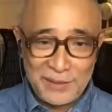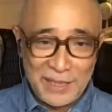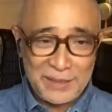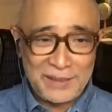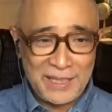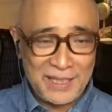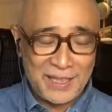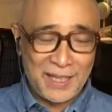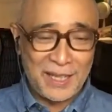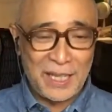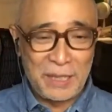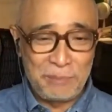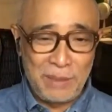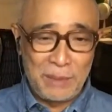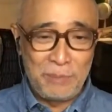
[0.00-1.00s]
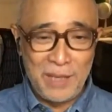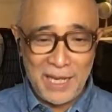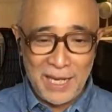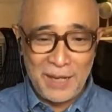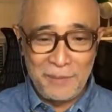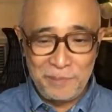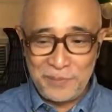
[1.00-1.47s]
Titira kay
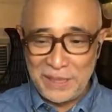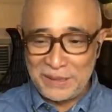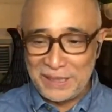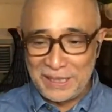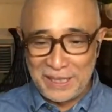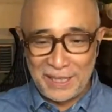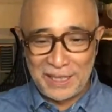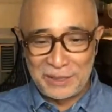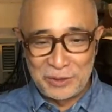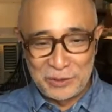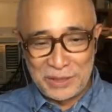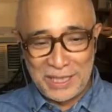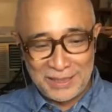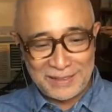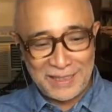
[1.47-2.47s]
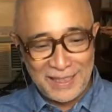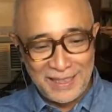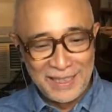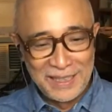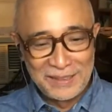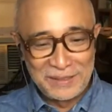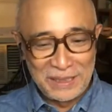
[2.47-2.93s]
BBM, titira kay
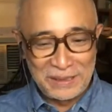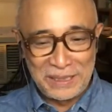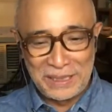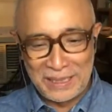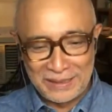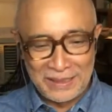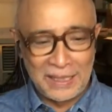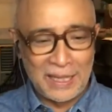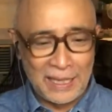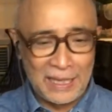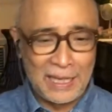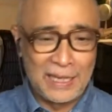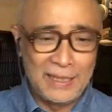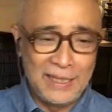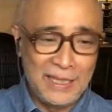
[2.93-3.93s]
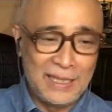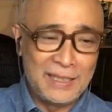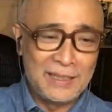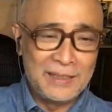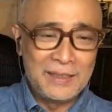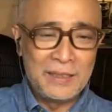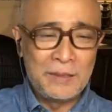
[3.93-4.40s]
Duterte, titira din kay
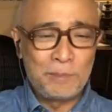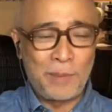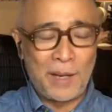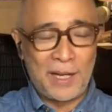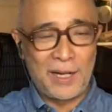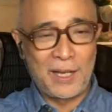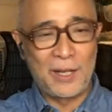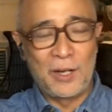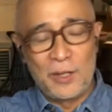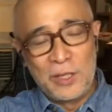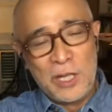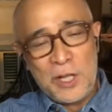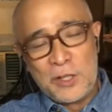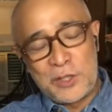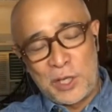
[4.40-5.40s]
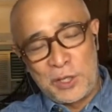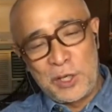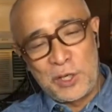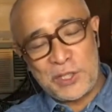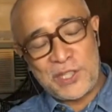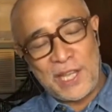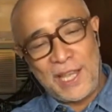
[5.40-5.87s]
Lenny. Correct. So
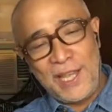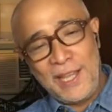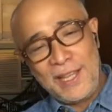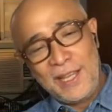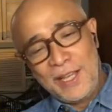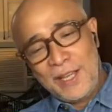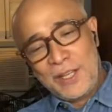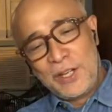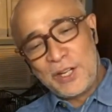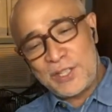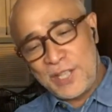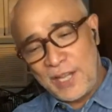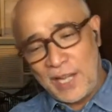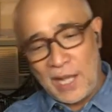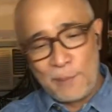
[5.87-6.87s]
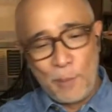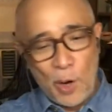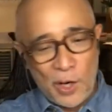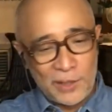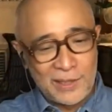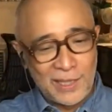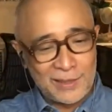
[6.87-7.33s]
you're saying
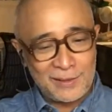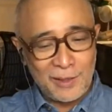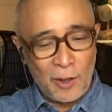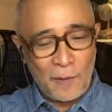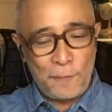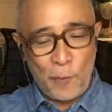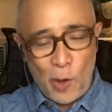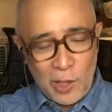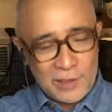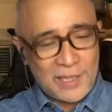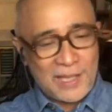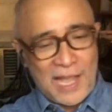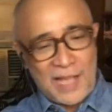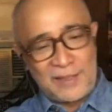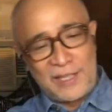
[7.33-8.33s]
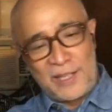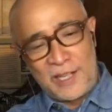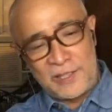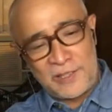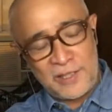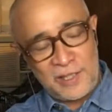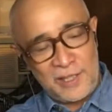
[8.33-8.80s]
Amor, that of all the
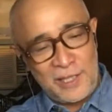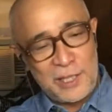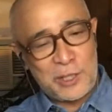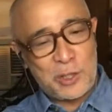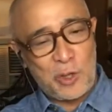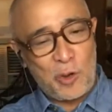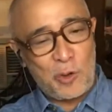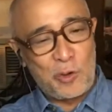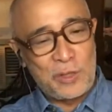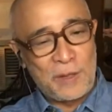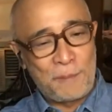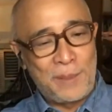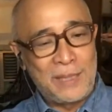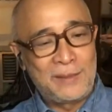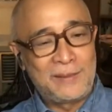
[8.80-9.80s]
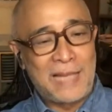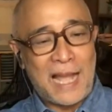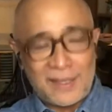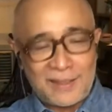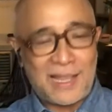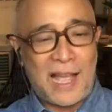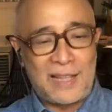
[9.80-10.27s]
candidates, Isko could have been
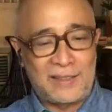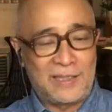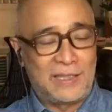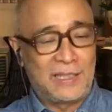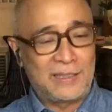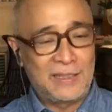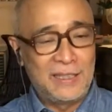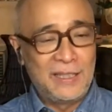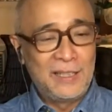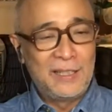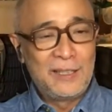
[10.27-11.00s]
that candidate